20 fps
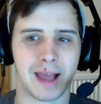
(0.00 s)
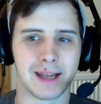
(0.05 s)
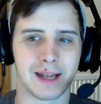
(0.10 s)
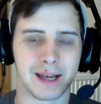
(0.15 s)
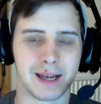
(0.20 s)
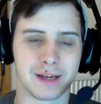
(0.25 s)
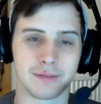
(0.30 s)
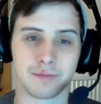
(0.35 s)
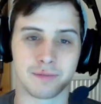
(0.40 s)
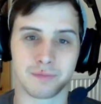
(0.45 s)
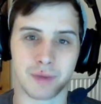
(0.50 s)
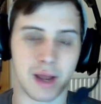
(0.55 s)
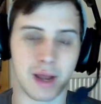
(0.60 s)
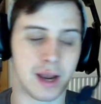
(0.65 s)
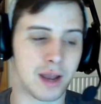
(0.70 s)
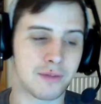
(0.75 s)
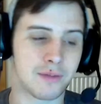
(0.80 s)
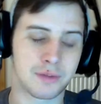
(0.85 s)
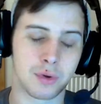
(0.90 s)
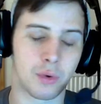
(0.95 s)
I
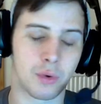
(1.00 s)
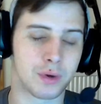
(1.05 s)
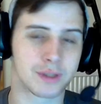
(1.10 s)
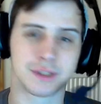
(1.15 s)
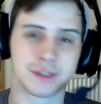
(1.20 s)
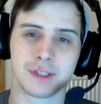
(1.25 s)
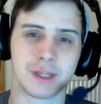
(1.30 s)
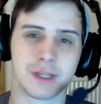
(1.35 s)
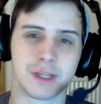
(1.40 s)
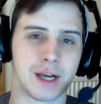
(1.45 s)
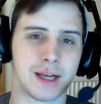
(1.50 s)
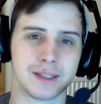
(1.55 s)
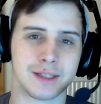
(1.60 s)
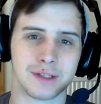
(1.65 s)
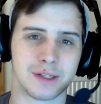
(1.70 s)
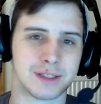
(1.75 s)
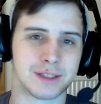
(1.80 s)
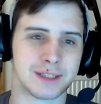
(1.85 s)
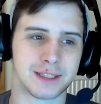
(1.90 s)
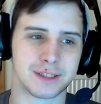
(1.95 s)
love talking to you guys.
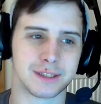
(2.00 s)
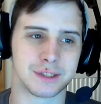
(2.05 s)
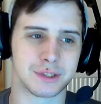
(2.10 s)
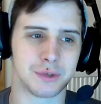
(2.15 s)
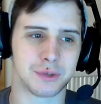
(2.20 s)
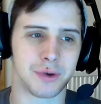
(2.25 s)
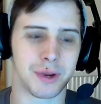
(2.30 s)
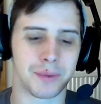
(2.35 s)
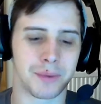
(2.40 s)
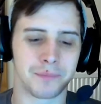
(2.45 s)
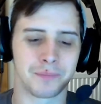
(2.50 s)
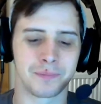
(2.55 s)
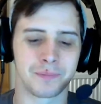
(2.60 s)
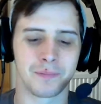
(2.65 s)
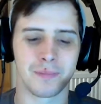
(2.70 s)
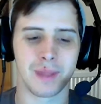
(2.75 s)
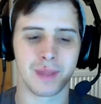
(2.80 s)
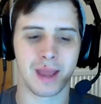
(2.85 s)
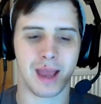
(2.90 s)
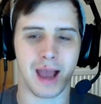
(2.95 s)
Honestly, it's a joy.
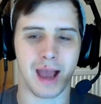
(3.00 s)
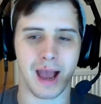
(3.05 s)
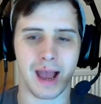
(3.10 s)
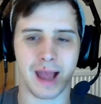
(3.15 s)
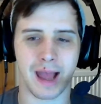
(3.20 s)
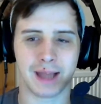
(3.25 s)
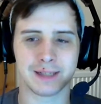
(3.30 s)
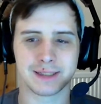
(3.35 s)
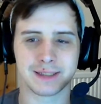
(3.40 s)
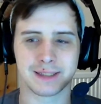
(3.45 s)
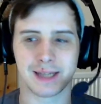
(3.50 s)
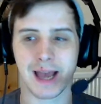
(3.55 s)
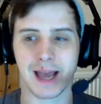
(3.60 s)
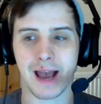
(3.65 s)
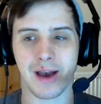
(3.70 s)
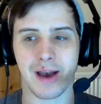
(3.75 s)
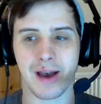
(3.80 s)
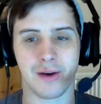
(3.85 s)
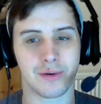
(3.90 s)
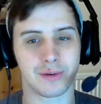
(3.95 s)
And
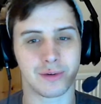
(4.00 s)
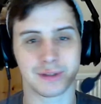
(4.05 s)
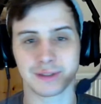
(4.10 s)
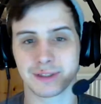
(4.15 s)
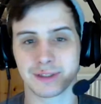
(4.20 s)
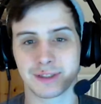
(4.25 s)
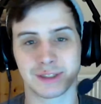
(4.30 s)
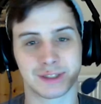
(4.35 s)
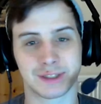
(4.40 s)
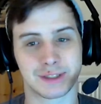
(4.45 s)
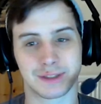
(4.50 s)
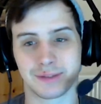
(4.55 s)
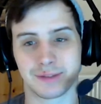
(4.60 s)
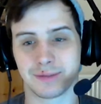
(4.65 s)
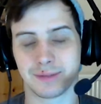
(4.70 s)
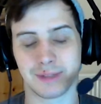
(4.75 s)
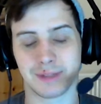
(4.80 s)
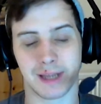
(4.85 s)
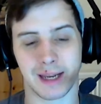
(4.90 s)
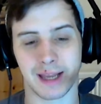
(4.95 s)
now, just
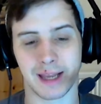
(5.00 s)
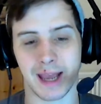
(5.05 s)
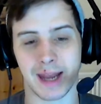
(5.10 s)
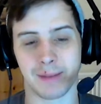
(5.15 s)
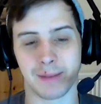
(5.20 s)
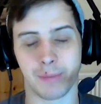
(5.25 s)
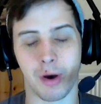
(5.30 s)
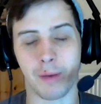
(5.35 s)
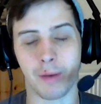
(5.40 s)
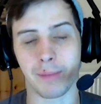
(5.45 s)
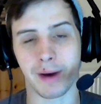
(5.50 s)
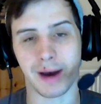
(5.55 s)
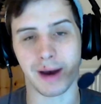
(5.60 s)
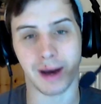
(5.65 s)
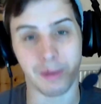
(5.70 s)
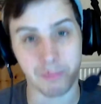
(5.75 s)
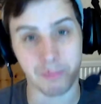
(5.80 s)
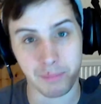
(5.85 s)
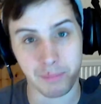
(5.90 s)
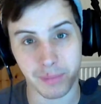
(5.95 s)
again, the bottom of my
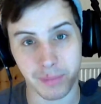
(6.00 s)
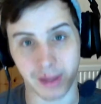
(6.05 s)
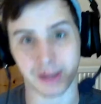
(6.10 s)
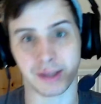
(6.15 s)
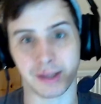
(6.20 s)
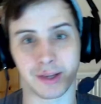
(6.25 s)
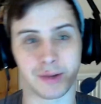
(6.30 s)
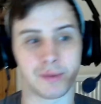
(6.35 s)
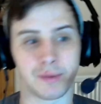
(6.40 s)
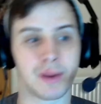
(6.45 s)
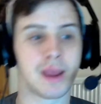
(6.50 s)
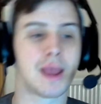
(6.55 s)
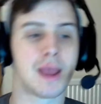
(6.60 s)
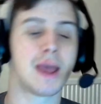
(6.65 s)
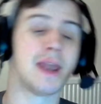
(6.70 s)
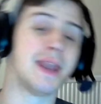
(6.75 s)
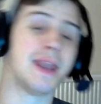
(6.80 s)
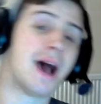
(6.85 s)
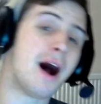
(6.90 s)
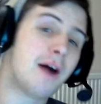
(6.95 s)
heart, thank you.
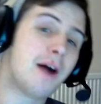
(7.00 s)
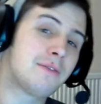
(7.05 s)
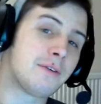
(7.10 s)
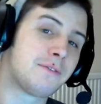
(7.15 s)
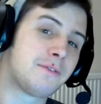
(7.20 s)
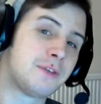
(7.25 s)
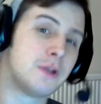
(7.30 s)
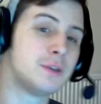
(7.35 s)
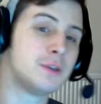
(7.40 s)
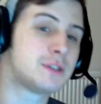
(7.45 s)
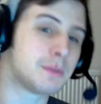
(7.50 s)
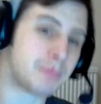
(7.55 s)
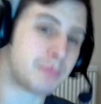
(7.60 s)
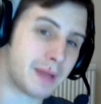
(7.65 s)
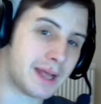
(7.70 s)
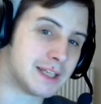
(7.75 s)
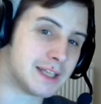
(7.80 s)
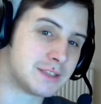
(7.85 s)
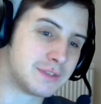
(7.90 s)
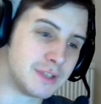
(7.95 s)
Now for future
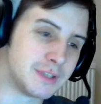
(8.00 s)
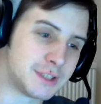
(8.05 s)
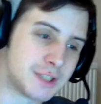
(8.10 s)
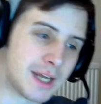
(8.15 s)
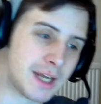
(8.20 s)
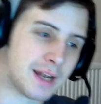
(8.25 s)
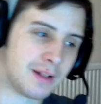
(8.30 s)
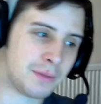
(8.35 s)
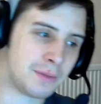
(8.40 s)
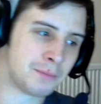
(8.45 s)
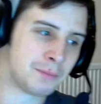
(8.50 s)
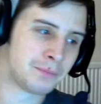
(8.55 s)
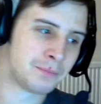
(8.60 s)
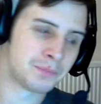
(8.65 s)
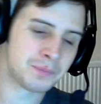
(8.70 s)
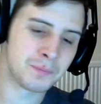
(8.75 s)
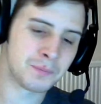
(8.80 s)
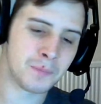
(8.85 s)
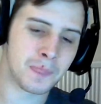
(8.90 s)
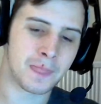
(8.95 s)
plans for the channel,
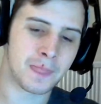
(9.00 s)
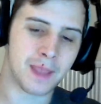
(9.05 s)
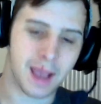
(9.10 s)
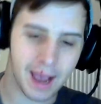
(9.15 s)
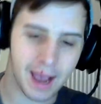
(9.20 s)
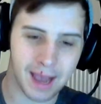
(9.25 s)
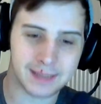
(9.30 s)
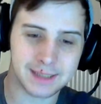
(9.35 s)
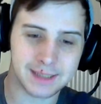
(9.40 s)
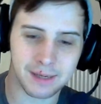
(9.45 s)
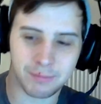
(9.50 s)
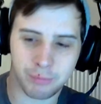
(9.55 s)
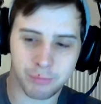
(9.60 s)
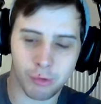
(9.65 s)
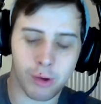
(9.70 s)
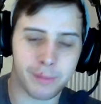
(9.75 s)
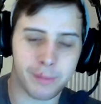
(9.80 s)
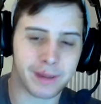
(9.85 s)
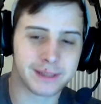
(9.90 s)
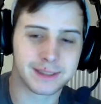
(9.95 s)
as I
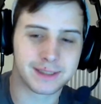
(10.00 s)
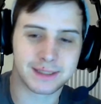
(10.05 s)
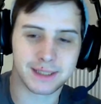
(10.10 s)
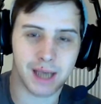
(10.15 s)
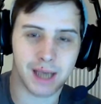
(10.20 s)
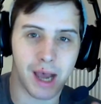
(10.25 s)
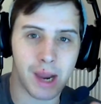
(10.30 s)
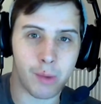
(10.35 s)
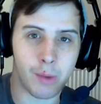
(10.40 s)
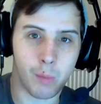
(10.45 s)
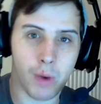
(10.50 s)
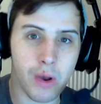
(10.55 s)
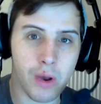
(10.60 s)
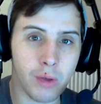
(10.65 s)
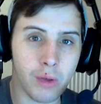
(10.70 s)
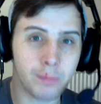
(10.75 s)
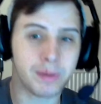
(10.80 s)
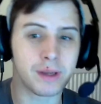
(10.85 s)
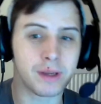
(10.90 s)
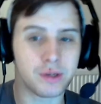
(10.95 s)
promised, I
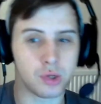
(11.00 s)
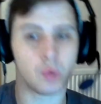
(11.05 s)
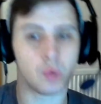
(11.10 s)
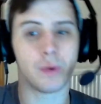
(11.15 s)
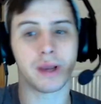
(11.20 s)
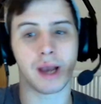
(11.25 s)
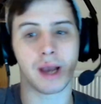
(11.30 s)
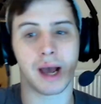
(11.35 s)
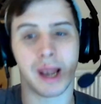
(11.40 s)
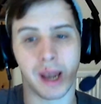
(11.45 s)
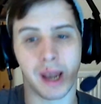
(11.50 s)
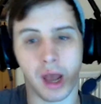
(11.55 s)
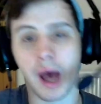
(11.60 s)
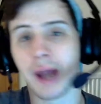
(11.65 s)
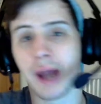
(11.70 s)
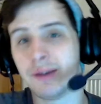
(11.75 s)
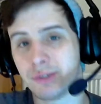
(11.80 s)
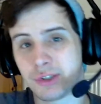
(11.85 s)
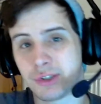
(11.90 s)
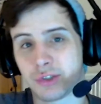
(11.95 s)
will be doing a
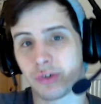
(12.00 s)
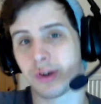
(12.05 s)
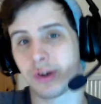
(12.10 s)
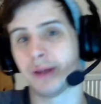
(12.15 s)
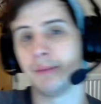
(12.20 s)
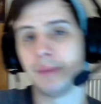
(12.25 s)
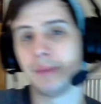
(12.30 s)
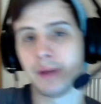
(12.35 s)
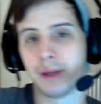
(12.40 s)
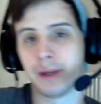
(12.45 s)
live stream,